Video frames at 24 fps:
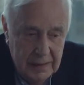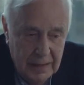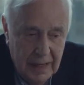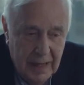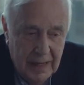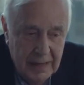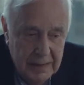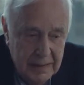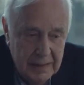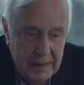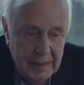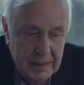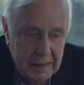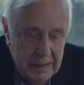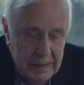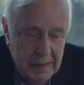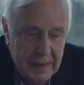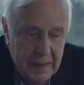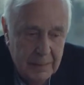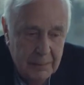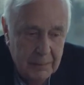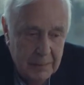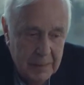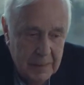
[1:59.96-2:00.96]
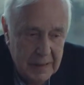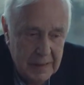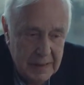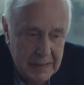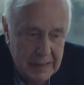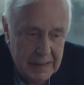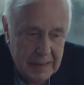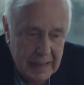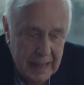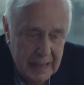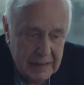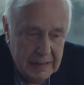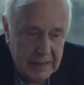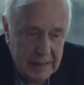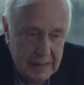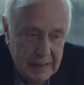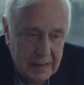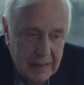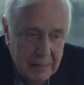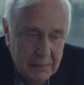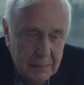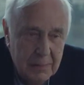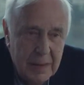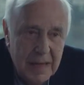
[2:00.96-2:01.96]
idea that accompanies that a
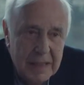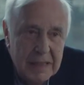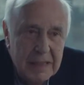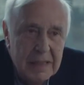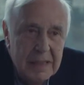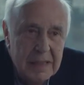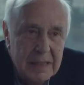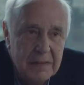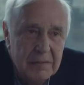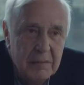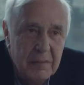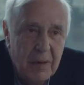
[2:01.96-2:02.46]
competitive